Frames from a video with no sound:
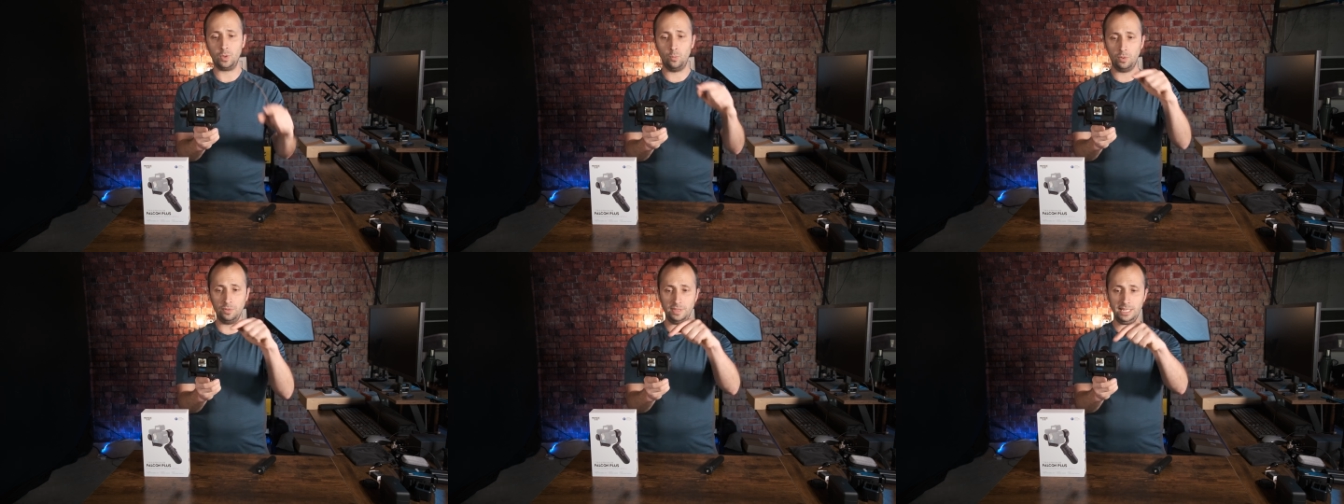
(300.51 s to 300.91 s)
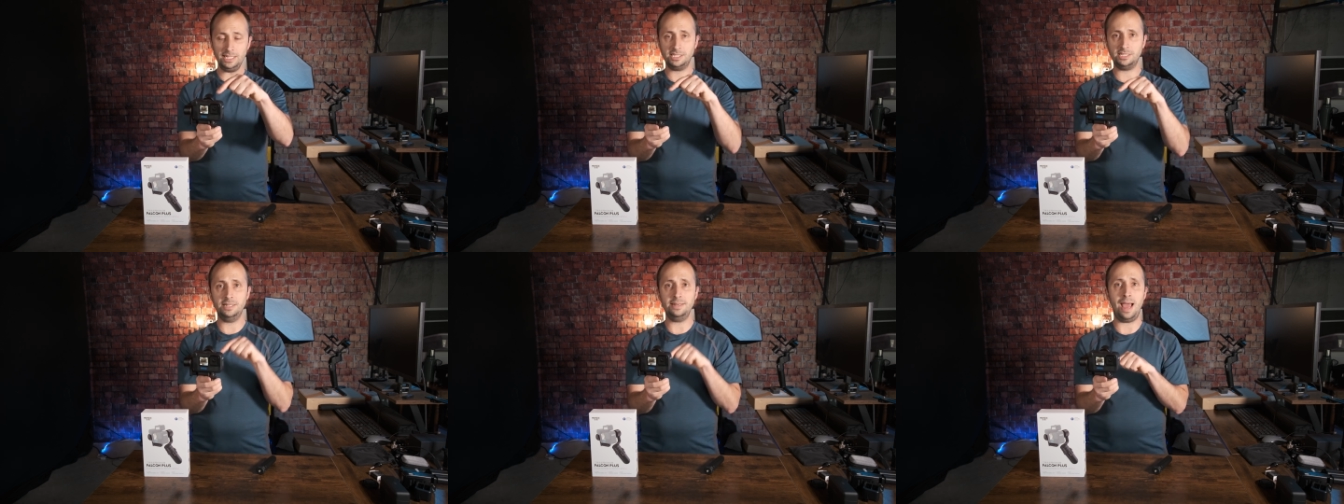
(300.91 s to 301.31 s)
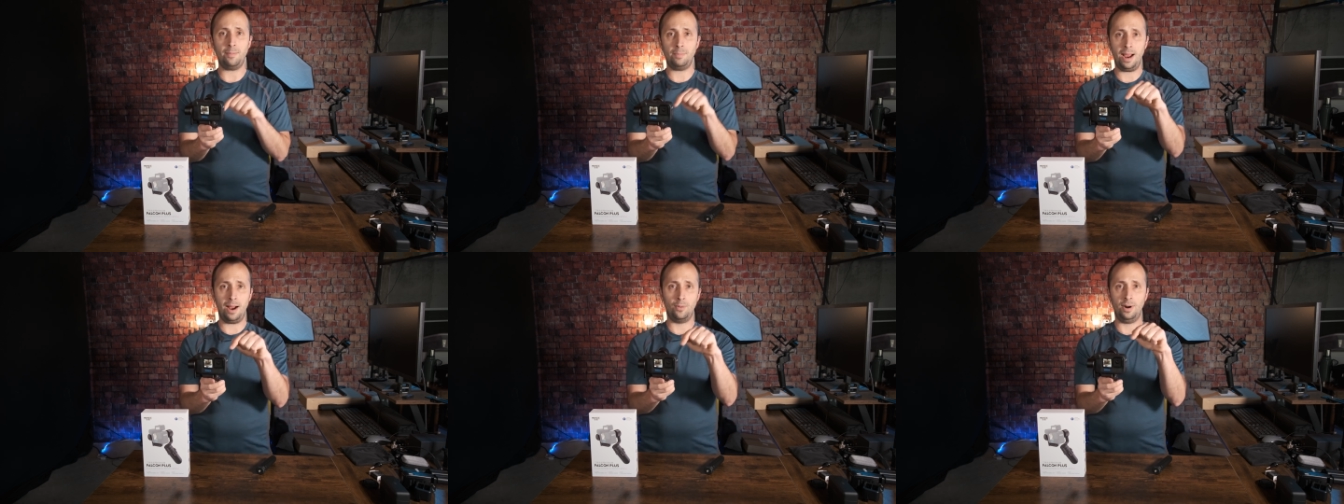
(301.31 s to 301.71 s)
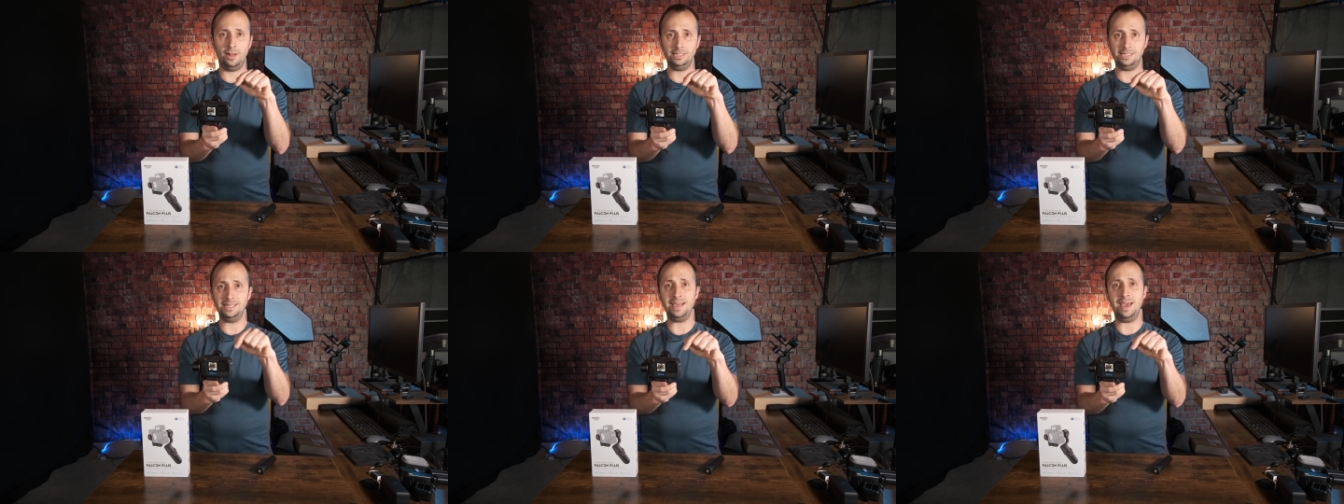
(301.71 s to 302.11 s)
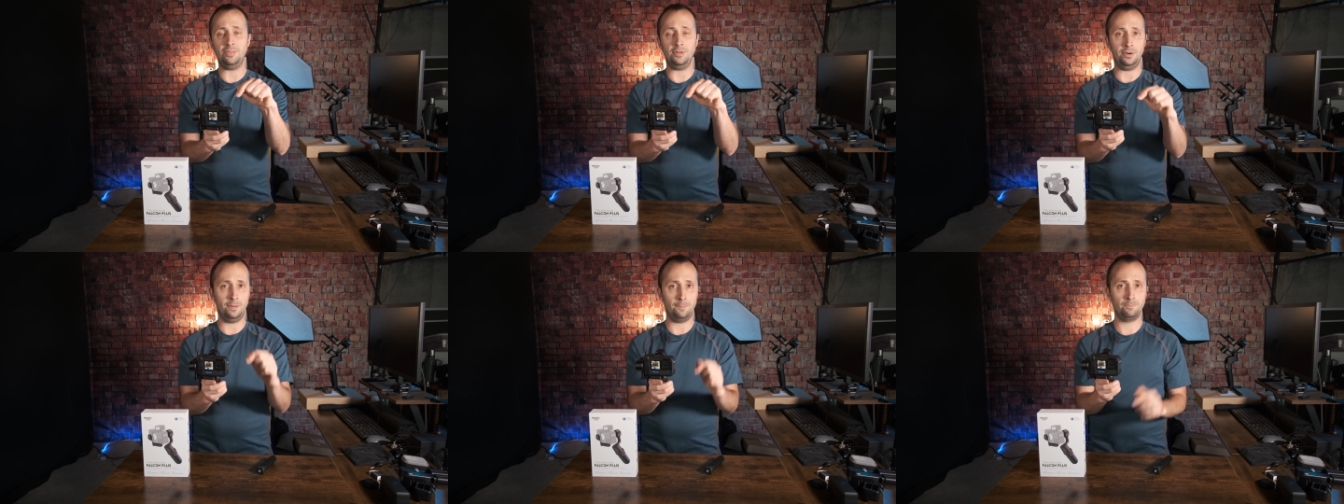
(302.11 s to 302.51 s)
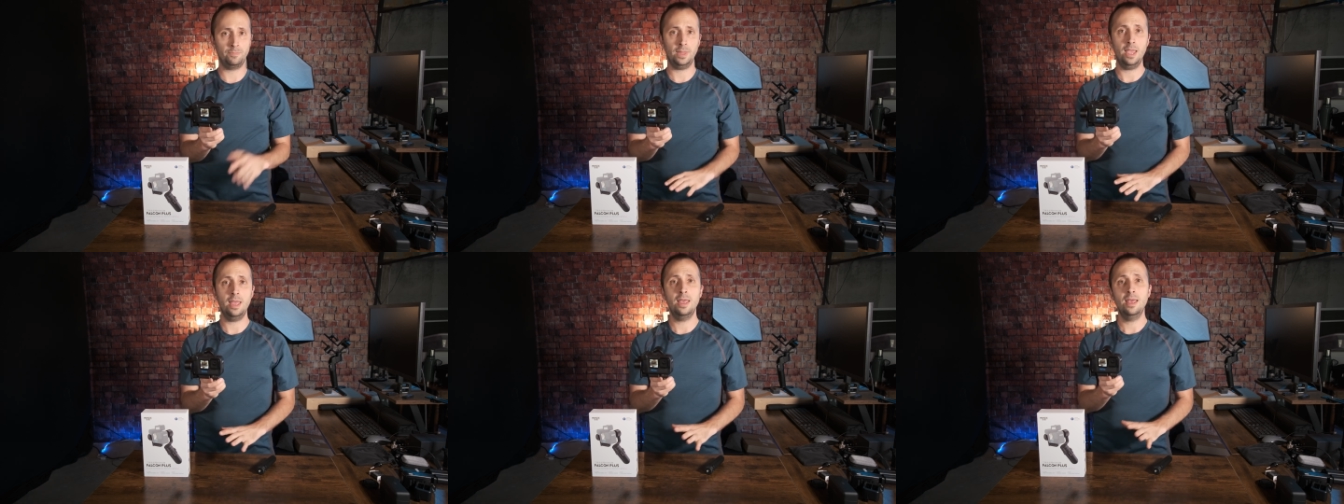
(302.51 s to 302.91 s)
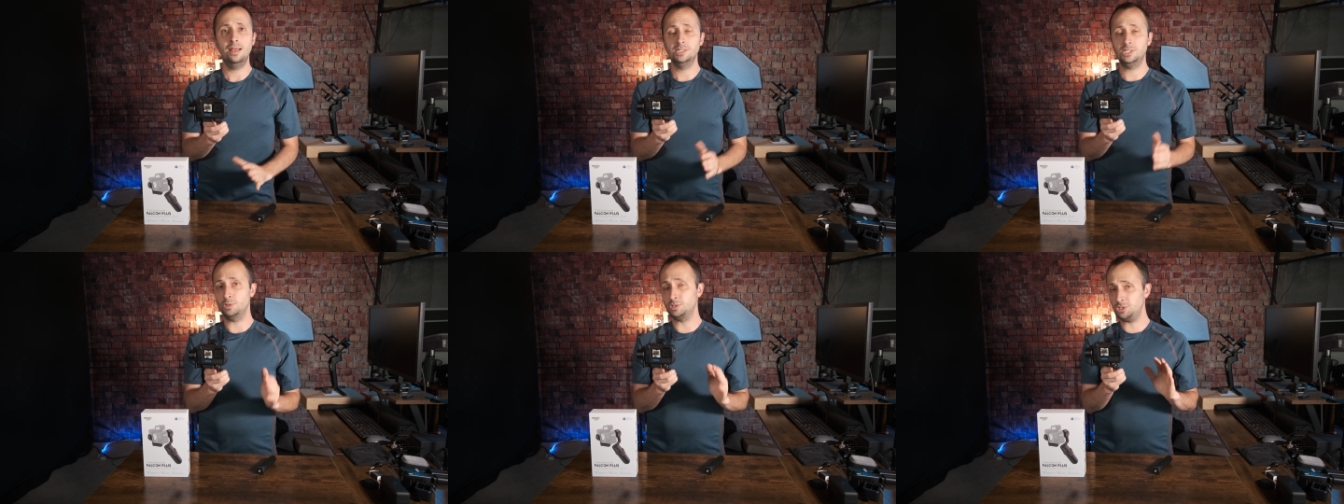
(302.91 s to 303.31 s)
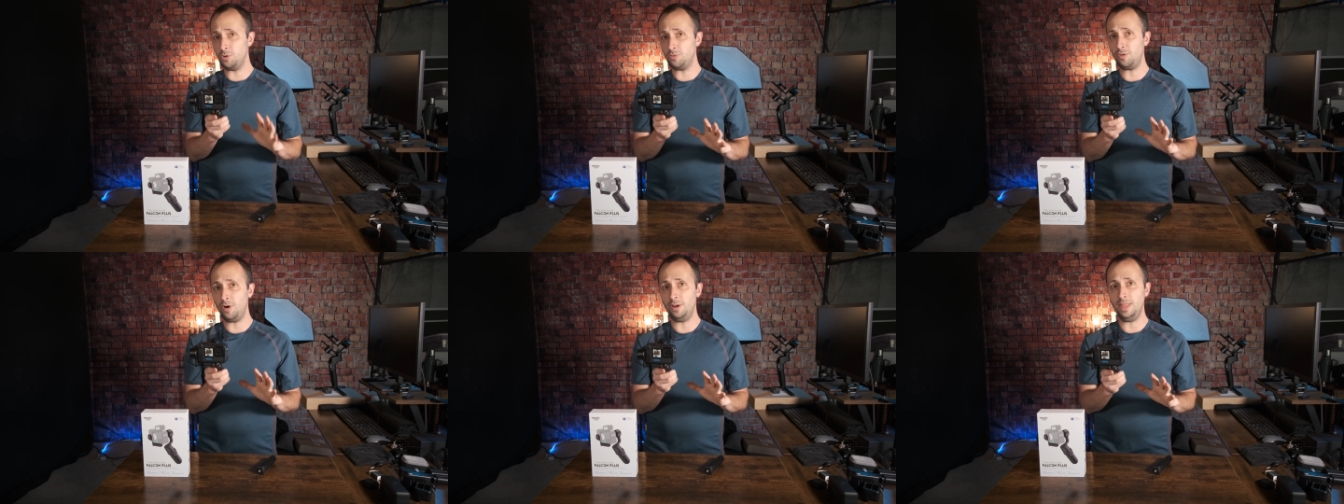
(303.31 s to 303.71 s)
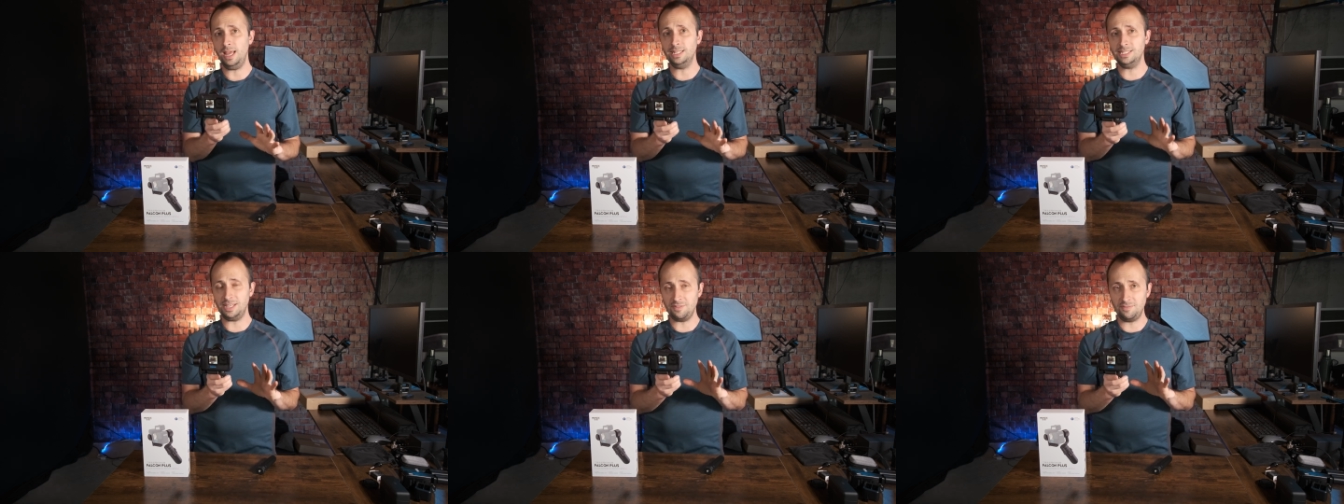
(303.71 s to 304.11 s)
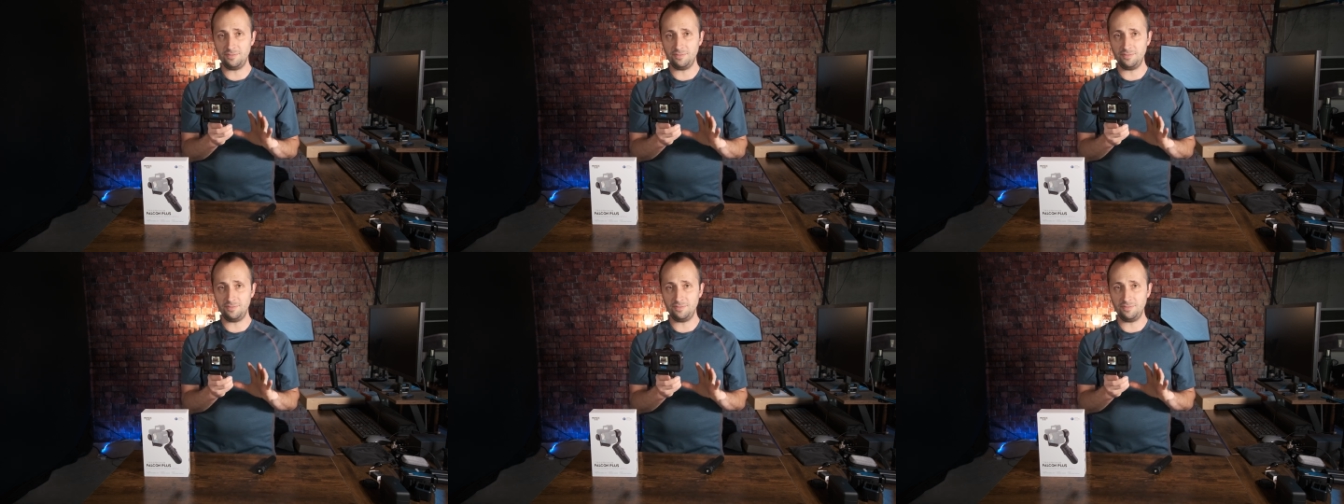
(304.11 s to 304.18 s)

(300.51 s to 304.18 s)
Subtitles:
where these did not power on together. So far that is a